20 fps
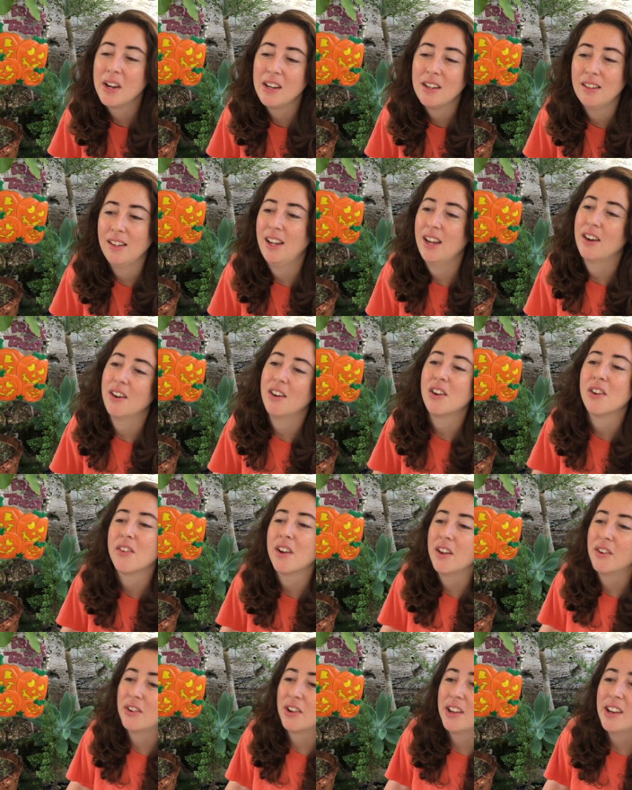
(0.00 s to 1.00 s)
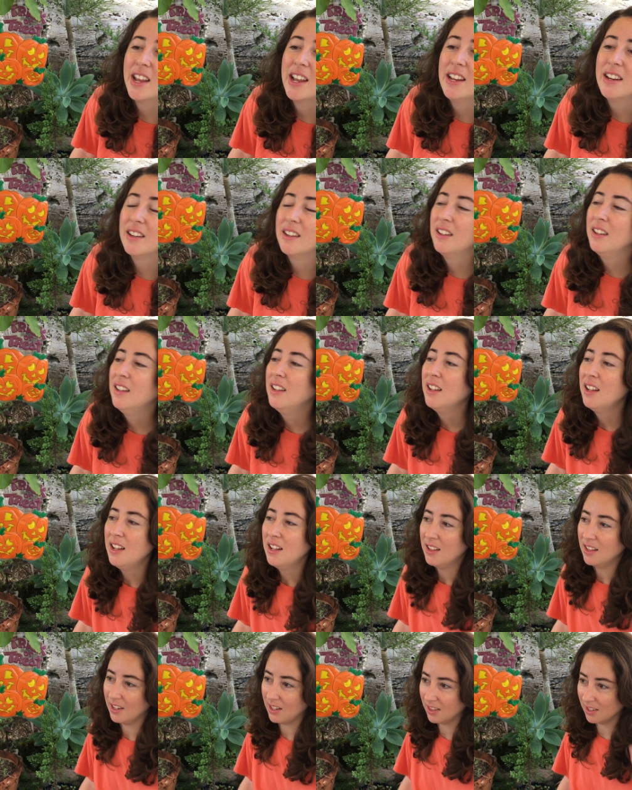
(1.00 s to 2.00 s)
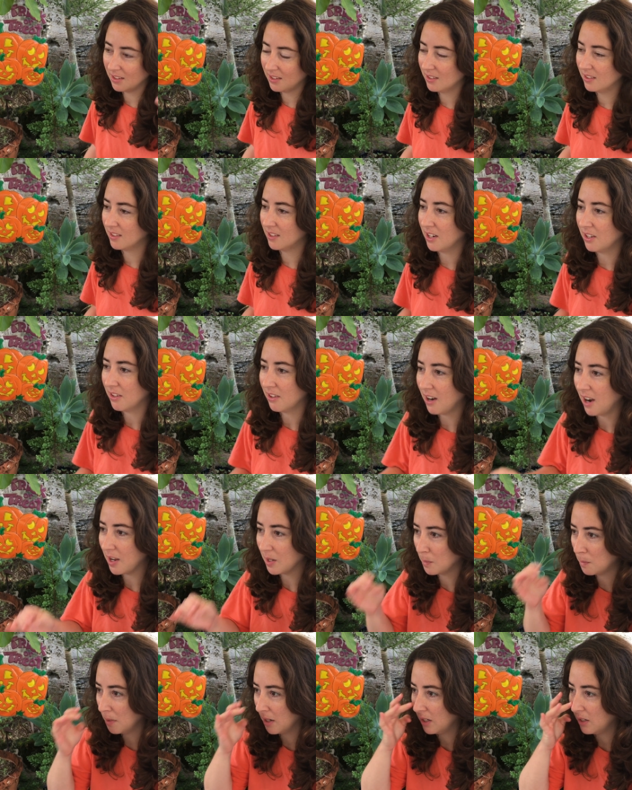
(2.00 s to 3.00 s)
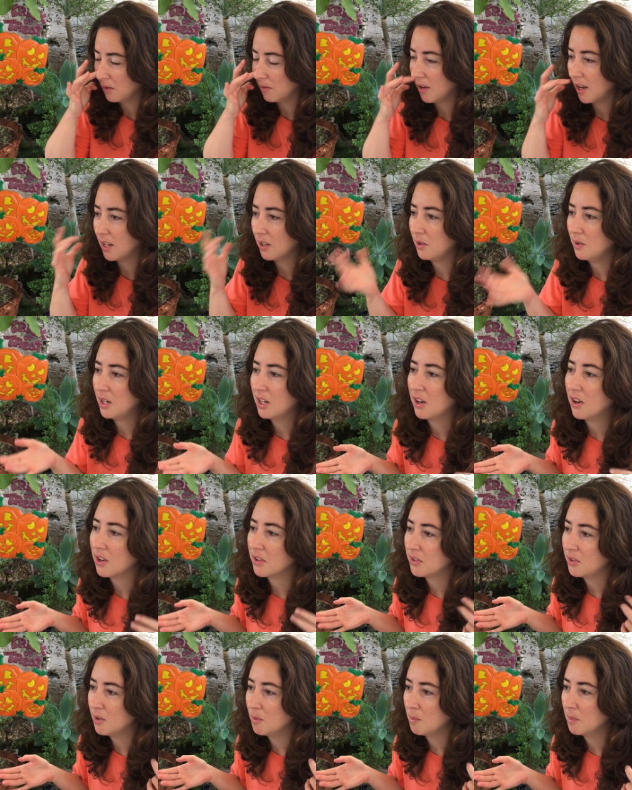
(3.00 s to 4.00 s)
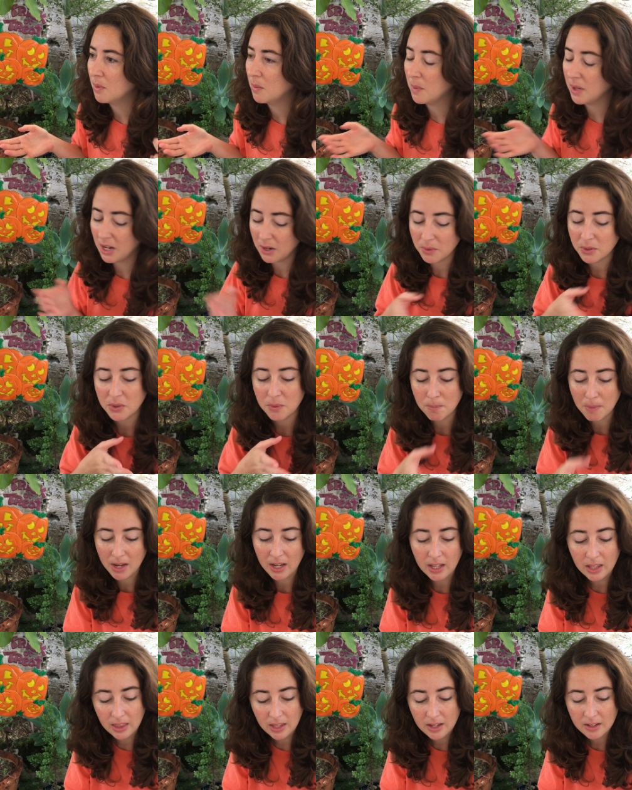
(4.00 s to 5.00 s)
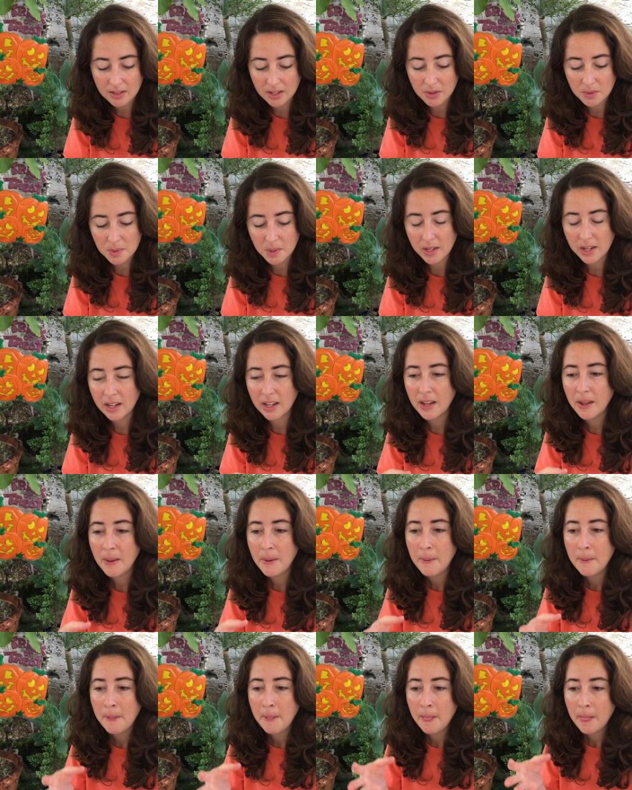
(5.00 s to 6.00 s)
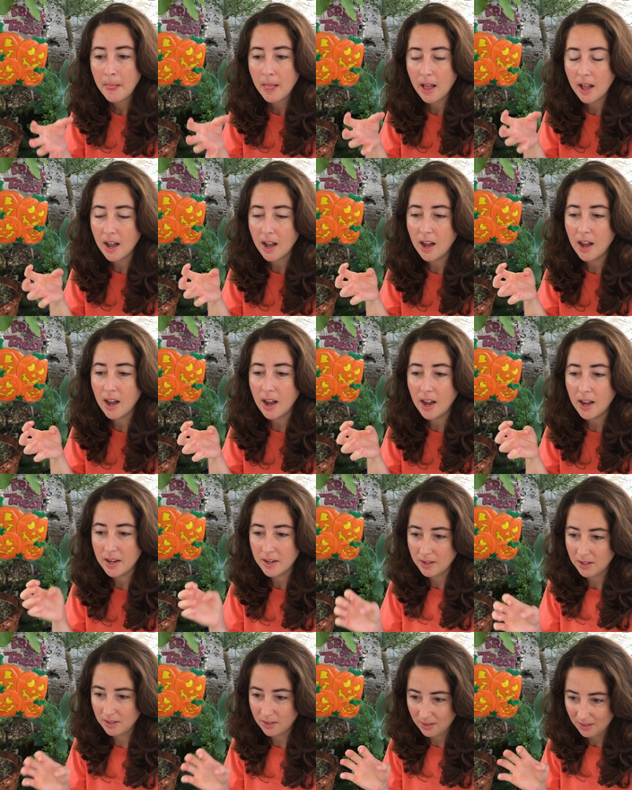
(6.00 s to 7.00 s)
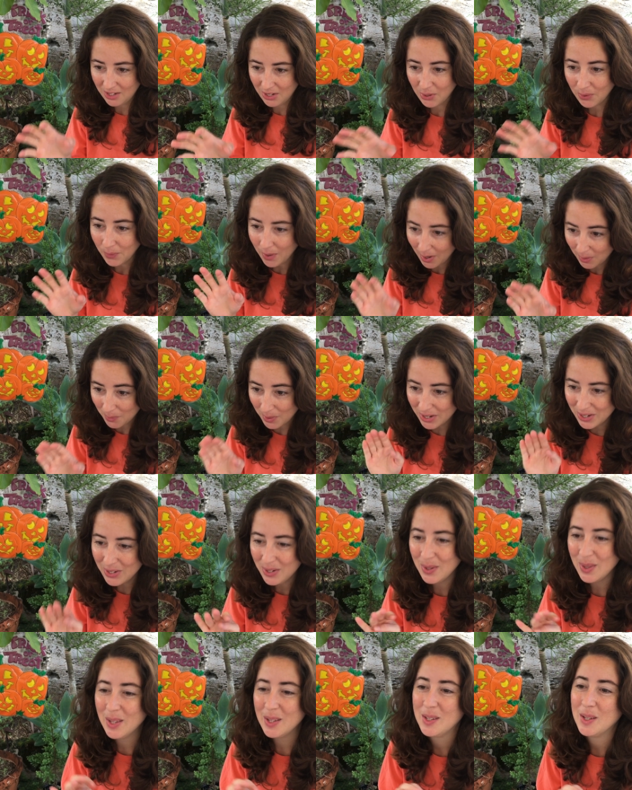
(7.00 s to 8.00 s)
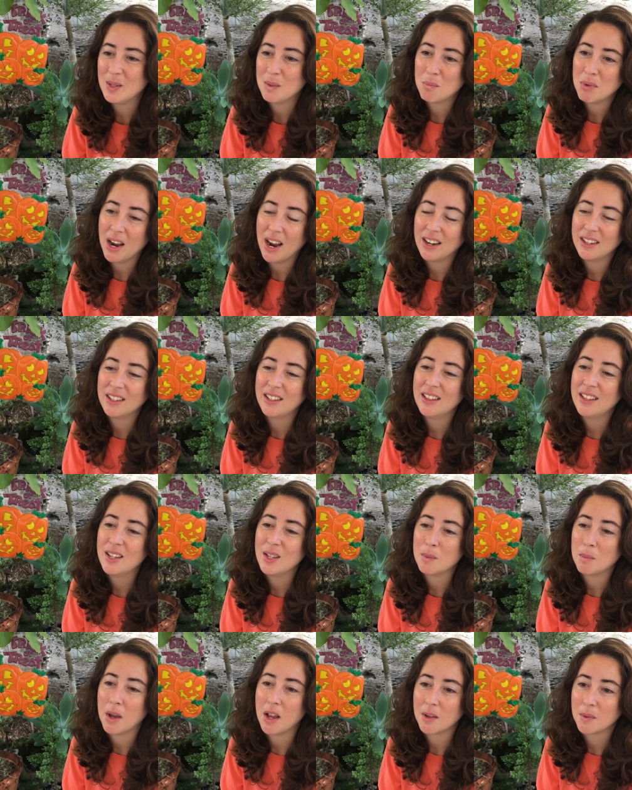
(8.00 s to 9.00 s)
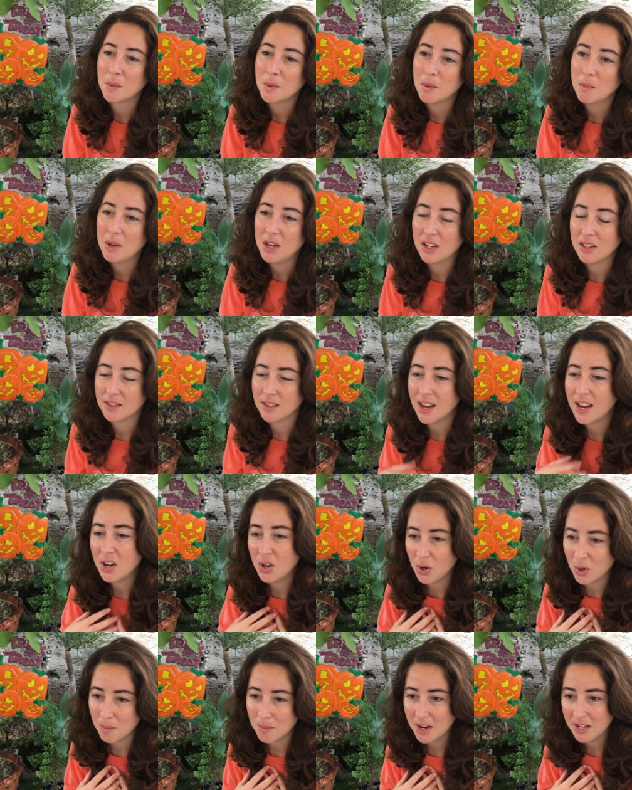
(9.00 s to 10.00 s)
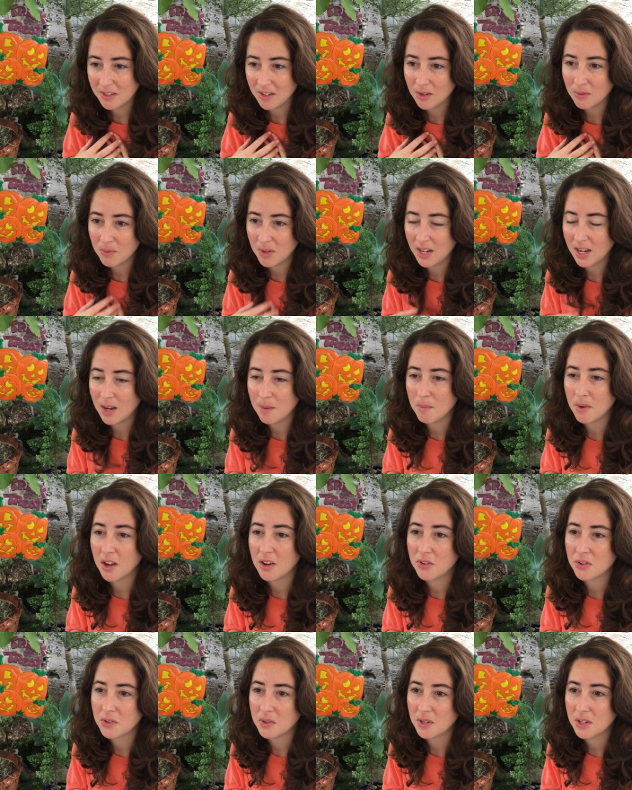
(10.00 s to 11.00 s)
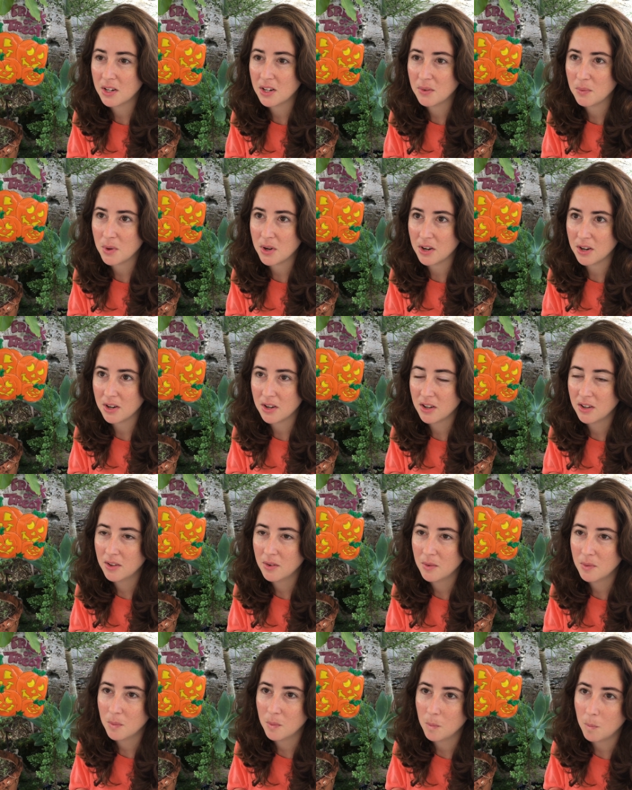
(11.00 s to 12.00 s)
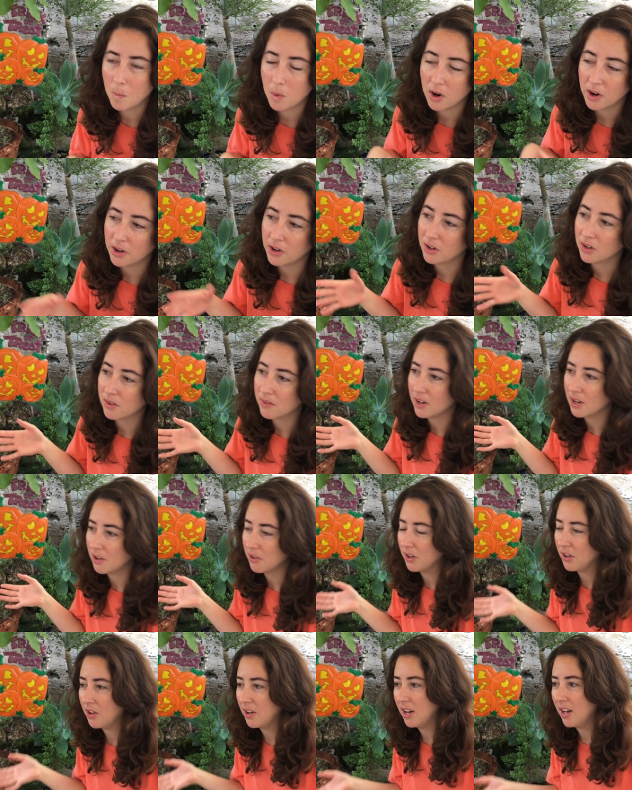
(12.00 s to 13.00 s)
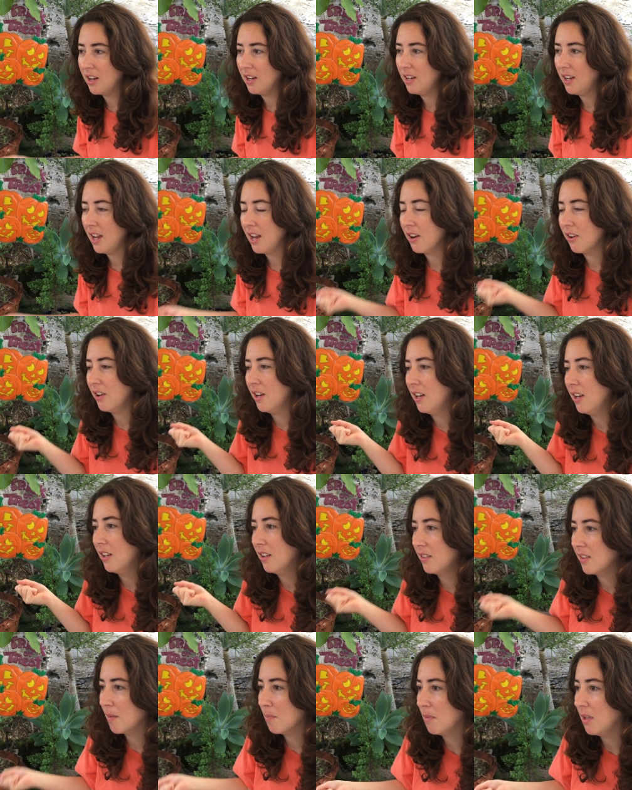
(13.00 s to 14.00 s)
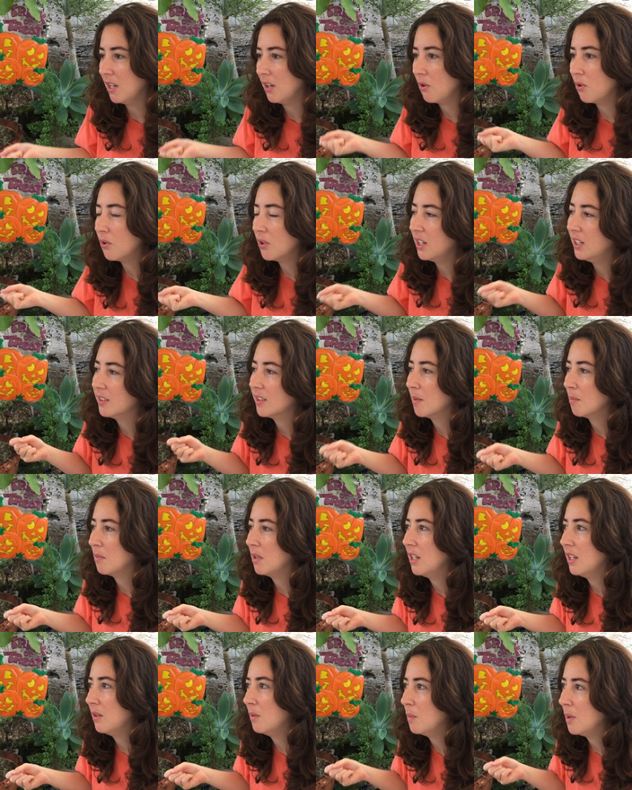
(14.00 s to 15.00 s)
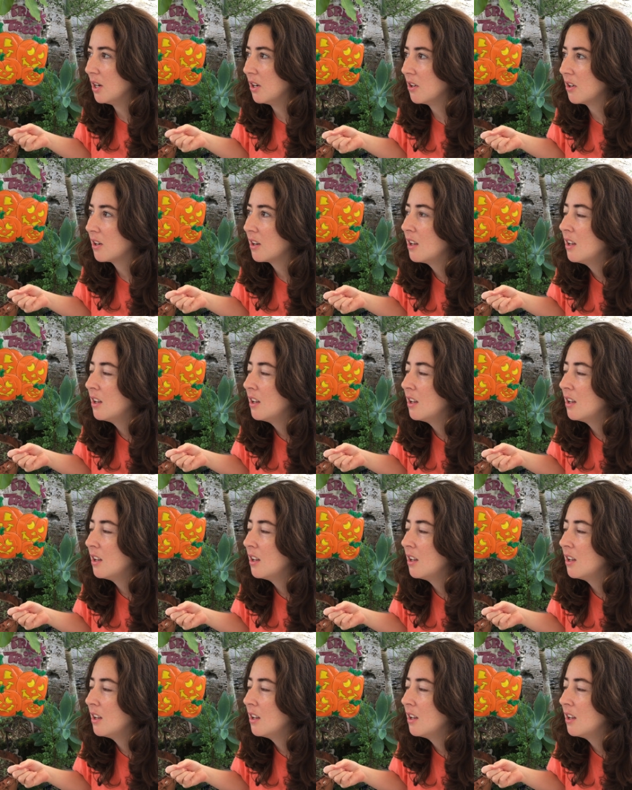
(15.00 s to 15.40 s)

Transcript: to carry around all night. Like, this is another aspect of Halloween costumes. When I was making these, I was like, I want to do this as practically as possible because I know myself. Like, I'm not just gonna want to wander around all night carrying something, holding something weird.